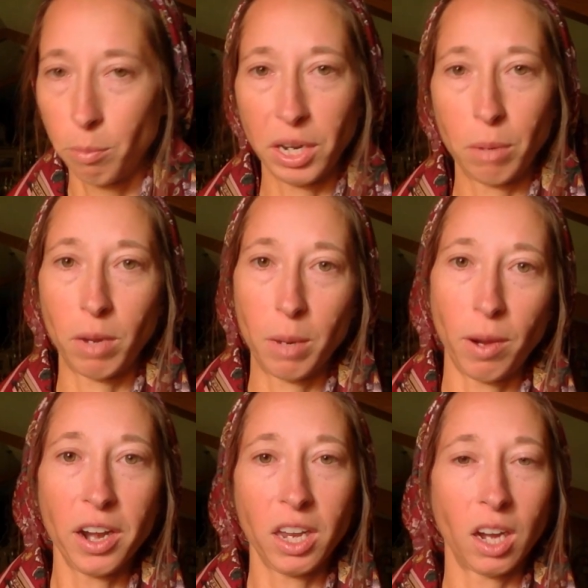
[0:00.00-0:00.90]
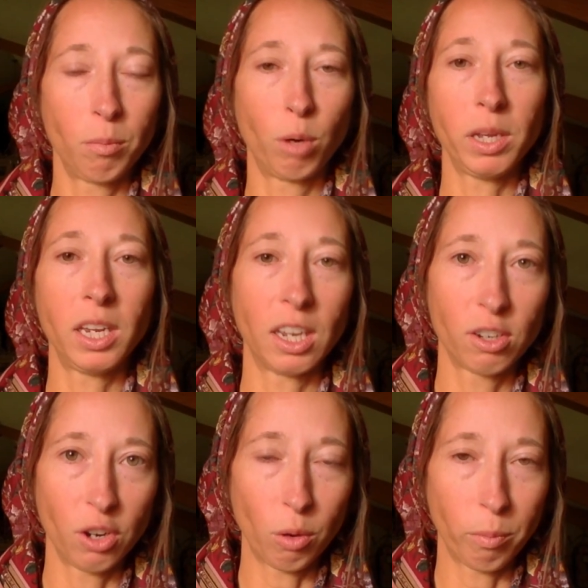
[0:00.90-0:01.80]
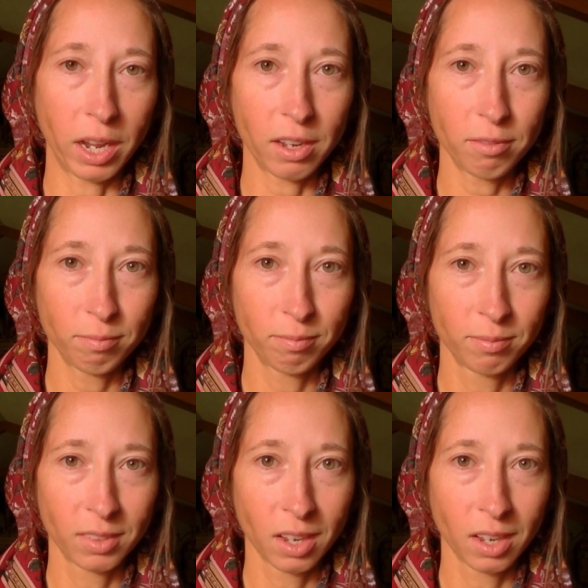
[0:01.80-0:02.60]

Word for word: but in my body I'm obedient to no man,